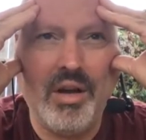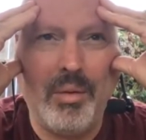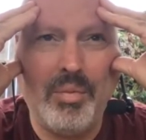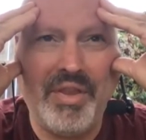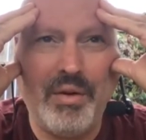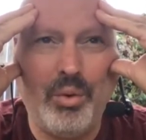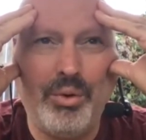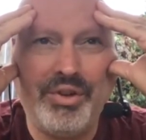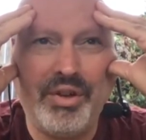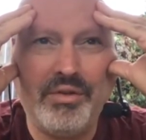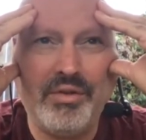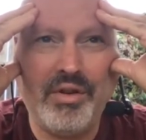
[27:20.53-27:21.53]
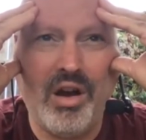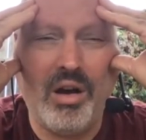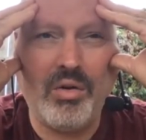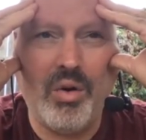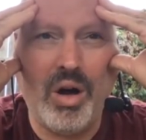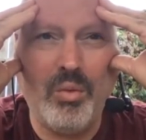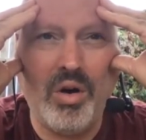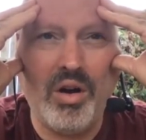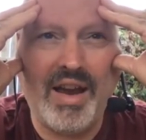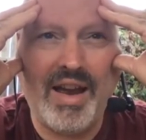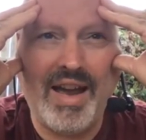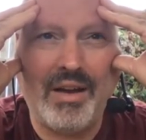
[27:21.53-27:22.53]
But they're also can't quite work
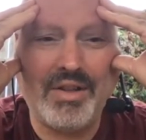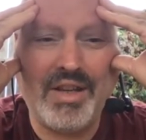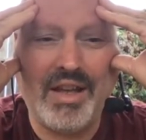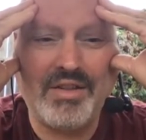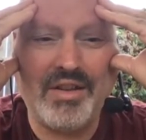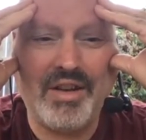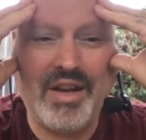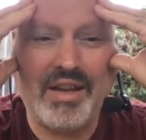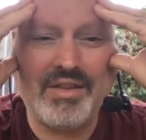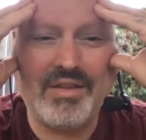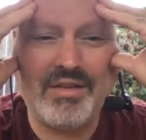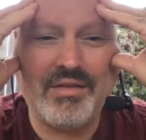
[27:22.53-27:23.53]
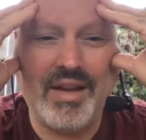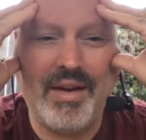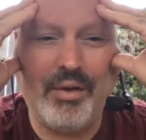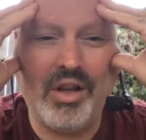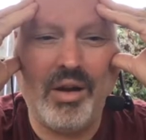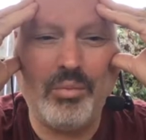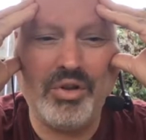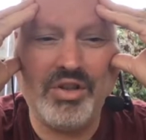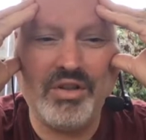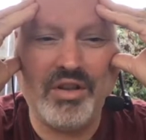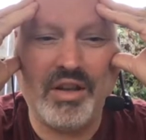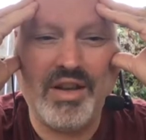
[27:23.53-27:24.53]
out how to get to the next level up, which
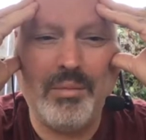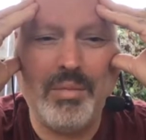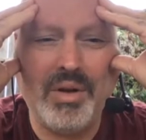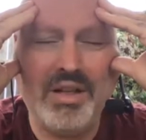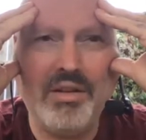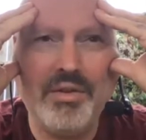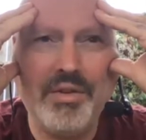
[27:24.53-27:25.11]
is like ten million.